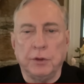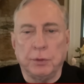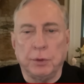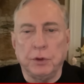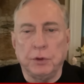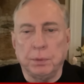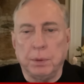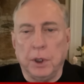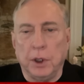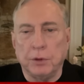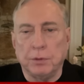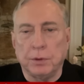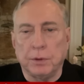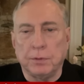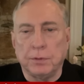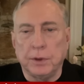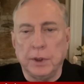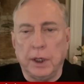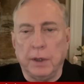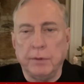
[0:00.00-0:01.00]
as
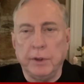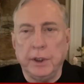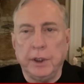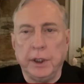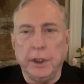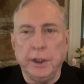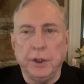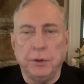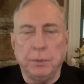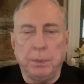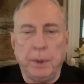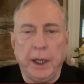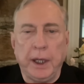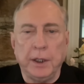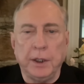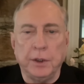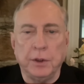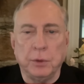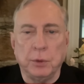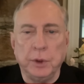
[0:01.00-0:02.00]
responsible for everything that's
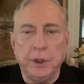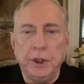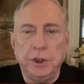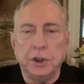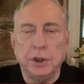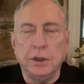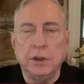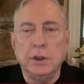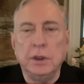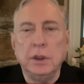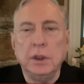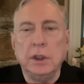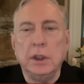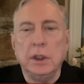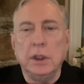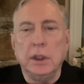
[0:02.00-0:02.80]
bad in the region.